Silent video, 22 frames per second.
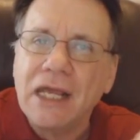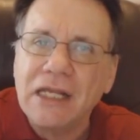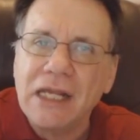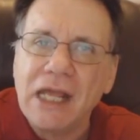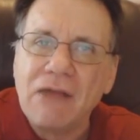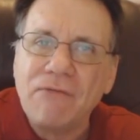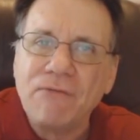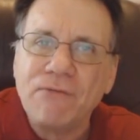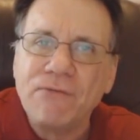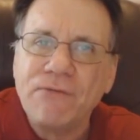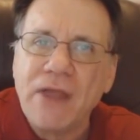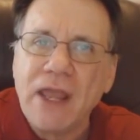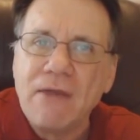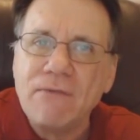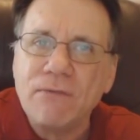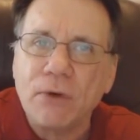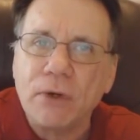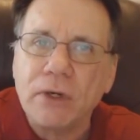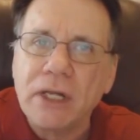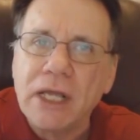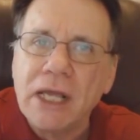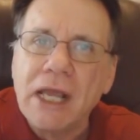and that
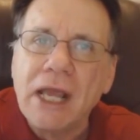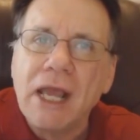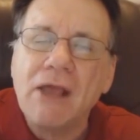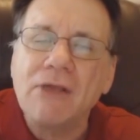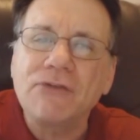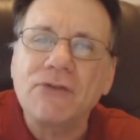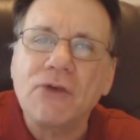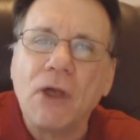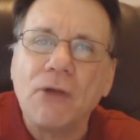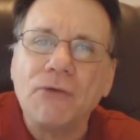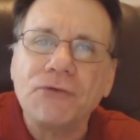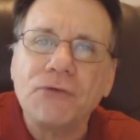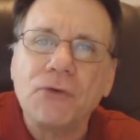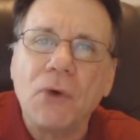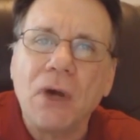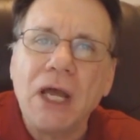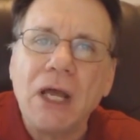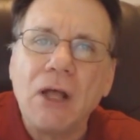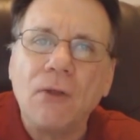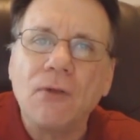favorite has also